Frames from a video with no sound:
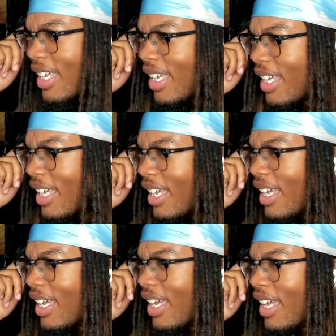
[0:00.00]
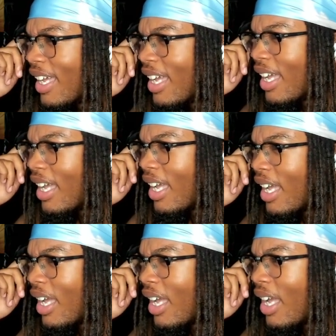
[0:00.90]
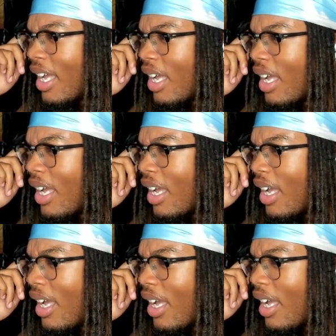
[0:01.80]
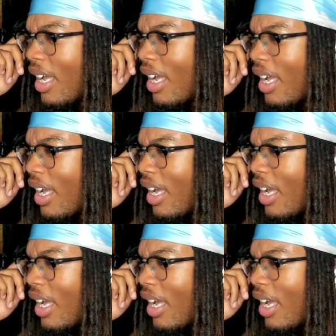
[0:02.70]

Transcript: (no one is talking)